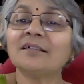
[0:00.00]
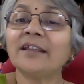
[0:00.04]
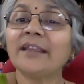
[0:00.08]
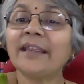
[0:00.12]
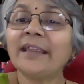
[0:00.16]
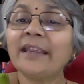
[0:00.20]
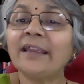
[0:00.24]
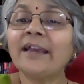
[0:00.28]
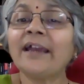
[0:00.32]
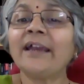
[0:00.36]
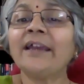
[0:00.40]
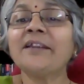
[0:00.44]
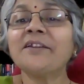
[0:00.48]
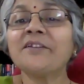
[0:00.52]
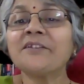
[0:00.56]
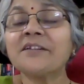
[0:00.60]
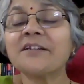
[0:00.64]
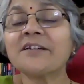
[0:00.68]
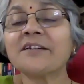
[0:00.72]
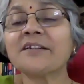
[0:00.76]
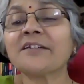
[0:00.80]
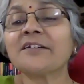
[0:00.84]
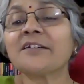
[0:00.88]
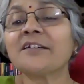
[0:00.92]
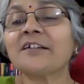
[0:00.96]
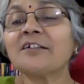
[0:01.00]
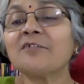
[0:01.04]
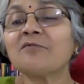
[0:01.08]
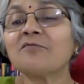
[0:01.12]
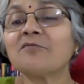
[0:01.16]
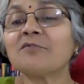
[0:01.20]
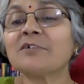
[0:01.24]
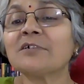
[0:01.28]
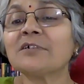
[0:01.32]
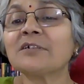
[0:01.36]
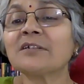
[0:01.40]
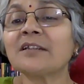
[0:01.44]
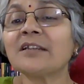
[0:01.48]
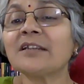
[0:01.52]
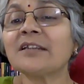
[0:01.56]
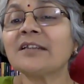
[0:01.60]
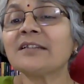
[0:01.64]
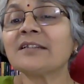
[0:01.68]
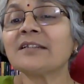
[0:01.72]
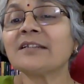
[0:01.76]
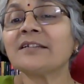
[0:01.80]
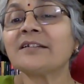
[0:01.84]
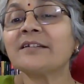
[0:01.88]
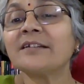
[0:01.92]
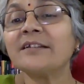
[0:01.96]
AI generated work
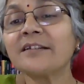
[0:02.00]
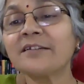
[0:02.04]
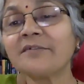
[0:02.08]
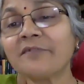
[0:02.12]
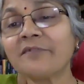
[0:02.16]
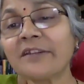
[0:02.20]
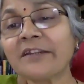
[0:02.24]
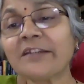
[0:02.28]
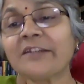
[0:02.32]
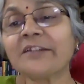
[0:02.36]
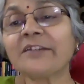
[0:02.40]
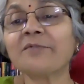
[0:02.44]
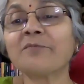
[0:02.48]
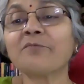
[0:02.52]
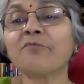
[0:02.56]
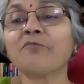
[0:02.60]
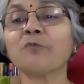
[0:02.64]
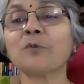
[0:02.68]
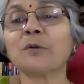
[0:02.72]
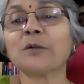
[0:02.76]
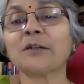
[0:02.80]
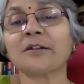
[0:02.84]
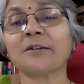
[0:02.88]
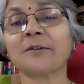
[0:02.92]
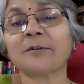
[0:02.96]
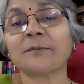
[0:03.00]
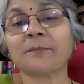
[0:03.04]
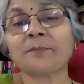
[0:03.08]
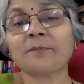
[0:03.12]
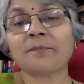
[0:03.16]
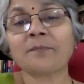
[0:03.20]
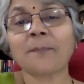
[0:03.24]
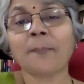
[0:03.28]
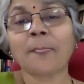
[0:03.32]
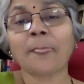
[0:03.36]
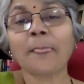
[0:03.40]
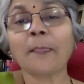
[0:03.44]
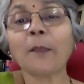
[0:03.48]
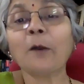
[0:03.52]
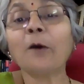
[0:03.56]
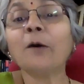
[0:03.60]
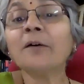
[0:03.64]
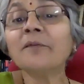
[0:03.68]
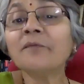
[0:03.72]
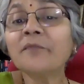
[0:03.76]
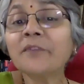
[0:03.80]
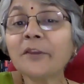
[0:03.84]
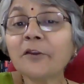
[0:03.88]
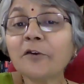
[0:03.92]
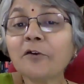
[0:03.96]
is a derivative work
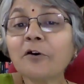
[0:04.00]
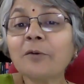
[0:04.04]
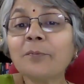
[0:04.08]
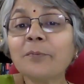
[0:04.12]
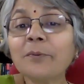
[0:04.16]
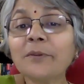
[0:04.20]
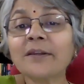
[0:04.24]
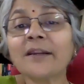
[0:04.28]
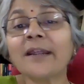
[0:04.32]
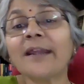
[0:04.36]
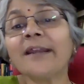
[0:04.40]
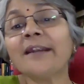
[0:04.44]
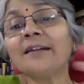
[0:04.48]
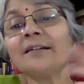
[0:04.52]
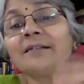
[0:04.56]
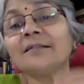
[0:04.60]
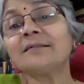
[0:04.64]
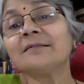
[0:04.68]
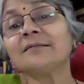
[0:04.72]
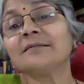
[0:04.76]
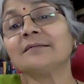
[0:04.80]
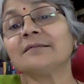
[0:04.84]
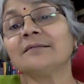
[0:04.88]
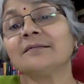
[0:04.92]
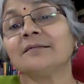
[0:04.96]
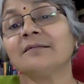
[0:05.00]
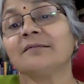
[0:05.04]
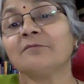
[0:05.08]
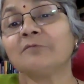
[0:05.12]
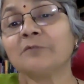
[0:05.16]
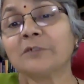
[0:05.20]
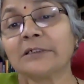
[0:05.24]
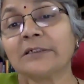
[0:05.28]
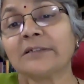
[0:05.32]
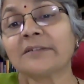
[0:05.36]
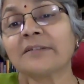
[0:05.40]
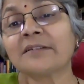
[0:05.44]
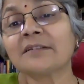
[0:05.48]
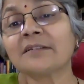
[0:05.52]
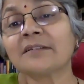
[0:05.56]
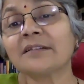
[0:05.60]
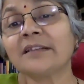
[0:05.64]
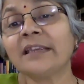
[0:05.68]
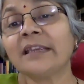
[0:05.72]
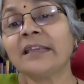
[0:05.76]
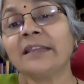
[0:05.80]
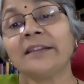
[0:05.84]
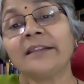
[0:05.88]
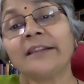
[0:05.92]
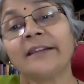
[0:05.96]
of the copyright works
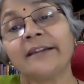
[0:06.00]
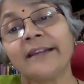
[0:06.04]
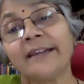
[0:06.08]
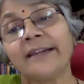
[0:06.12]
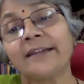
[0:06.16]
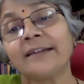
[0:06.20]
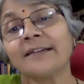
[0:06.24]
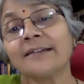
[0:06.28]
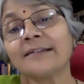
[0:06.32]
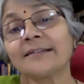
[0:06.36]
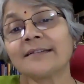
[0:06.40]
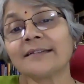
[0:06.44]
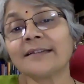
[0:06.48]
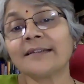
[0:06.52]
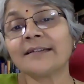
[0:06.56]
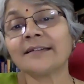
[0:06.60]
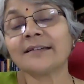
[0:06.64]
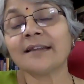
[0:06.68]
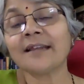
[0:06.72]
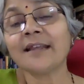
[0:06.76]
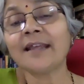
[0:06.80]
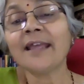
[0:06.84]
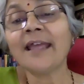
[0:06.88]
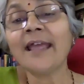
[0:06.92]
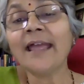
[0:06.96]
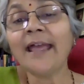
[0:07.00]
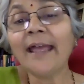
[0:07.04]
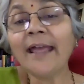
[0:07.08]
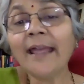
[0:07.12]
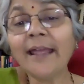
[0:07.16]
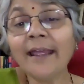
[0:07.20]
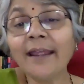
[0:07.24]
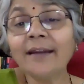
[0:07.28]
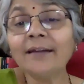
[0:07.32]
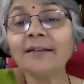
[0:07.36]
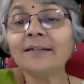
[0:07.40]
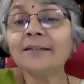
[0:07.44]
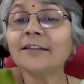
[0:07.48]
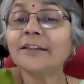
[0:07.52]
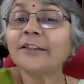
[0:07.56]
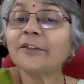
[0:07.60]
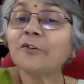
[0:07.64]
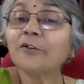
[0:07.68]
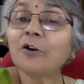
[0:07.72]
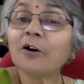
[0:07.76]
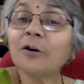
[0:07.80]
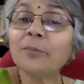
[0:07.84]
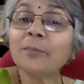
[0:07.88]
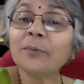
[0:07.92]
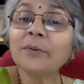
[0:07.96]
in the dataset. and the
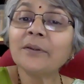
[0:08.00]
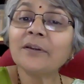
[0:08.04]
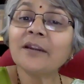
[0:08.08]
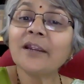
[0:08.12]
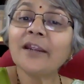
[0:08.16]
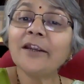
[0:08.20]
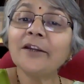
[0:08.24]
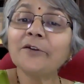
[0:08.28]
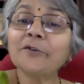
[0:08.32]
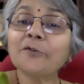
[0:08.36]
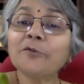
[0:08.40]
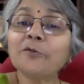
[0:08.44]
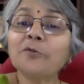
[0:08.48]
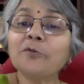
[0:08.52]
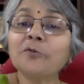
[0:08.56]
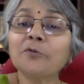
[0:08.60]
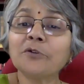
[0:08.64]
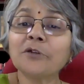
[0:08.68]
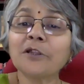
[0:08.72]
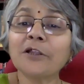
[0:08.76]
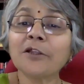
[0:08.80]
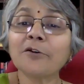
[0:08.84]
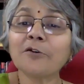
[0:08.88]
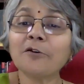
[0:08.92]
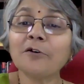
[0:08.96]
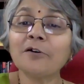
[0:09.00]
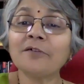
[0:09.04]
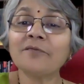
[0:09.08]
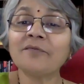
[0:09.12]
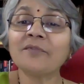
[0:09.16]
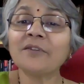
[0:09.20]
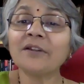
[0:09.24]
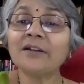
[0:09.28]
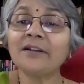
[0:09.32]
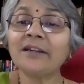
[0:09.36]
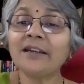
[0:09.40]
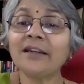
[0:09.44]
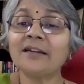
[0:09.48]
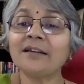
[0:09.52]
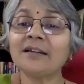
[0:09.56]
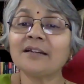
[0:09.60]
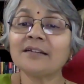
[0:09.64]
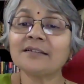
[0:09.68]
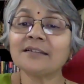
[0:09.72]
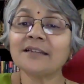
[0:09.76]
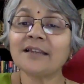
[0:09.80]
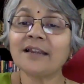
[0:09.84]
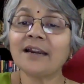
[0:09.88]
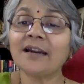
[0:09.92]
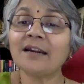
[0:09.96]
copyright owner of the data
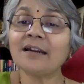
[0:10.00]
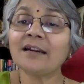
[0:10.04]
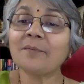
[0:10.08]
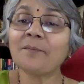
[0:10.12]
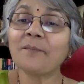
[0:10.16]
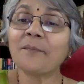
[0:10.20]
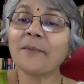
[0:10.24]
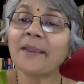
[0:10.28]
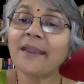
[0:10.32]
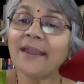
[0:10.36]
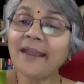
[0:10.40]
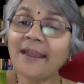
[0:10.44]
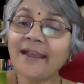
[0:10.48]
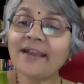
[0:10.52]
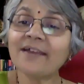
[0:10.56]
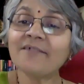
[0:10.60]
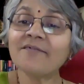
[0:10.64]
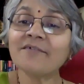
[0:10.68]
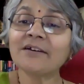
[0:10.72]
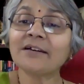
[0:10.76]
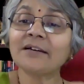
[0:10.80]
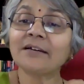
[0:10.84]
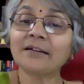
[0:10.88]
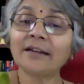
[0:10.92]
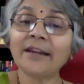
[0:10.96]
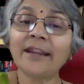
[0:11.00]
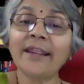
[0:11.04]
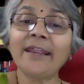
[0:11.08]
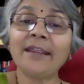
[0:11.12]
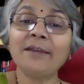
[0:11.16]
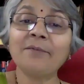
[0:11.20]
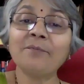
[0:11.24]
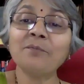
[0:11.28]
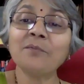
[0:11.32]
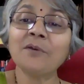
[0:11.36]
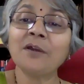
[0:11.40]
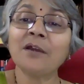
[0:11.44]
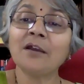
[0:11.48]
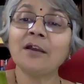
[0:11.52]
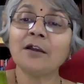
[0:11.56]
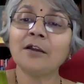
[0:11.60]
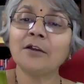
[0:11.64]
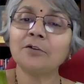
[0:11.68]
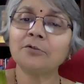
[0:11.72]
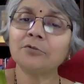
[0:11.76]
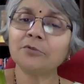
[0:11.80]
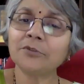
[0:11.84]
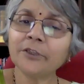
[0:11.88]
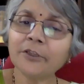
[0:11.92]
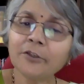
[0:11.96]
set may have a claim
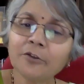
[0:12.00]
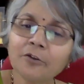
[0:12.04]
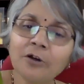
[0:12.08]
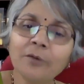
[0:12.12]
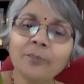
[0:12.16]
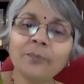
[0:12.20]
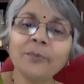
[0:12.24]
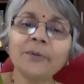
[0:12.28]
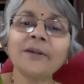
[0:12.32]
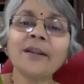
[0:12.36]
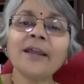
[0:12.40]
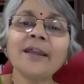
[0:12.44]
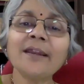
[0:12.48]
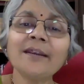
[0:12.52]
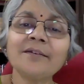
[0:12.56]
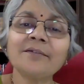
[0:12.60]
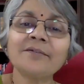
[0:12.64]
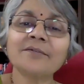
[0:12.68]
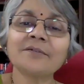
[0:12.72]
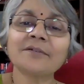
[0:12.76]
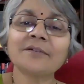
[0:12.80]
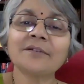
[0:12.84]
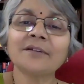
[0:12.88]
to the copyright